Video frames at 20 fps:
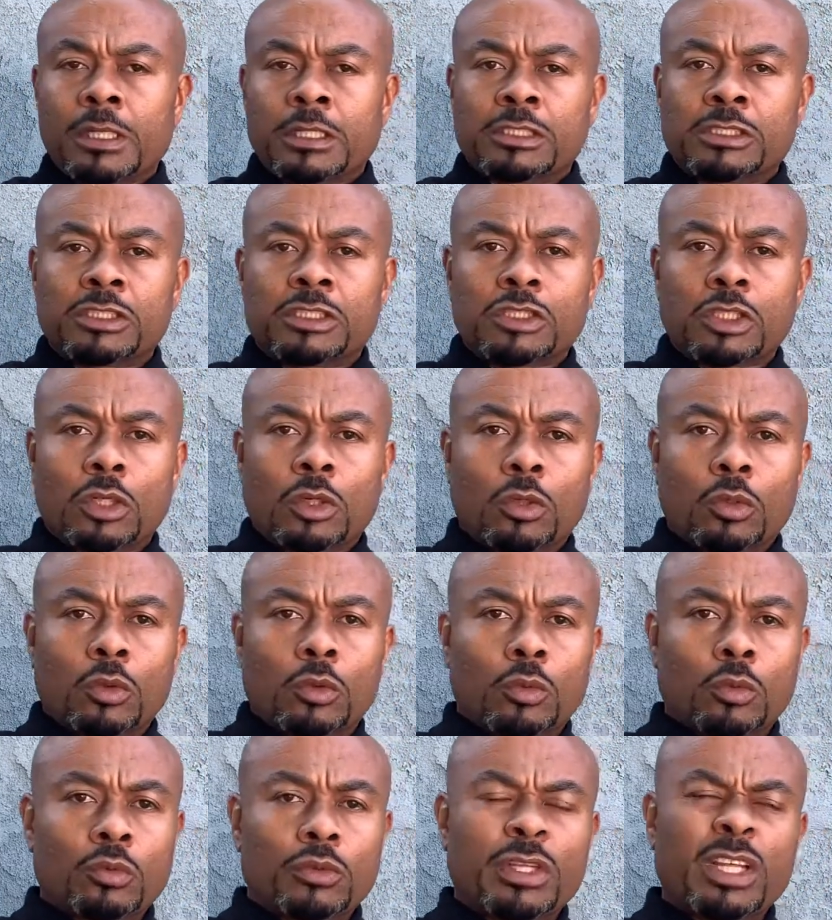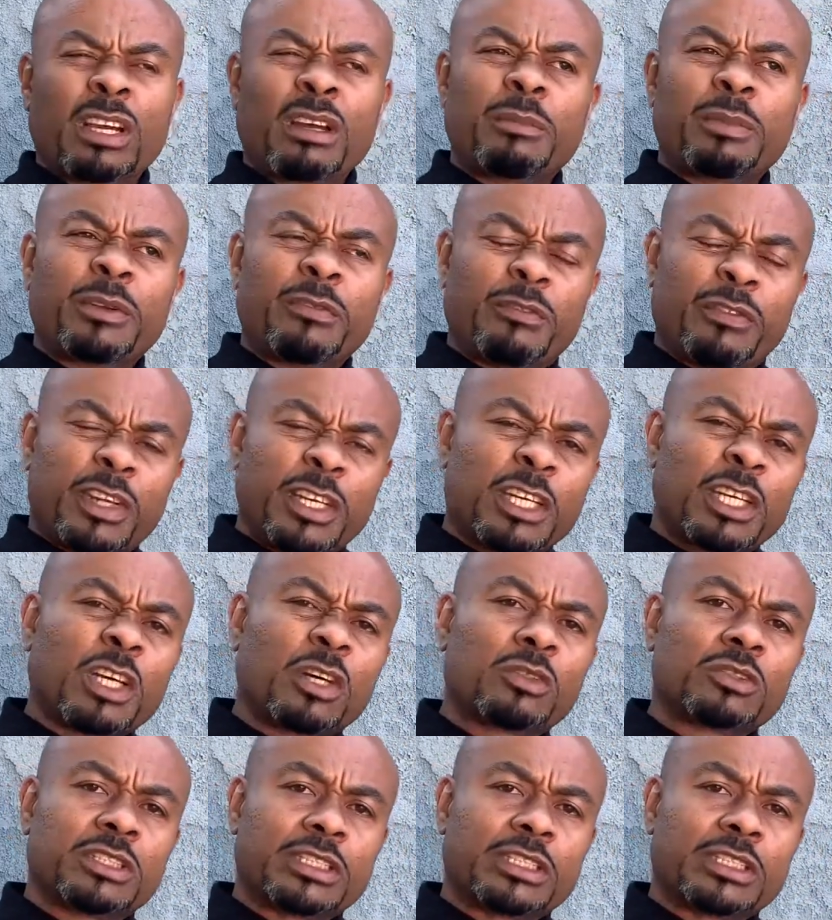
So there'll be videos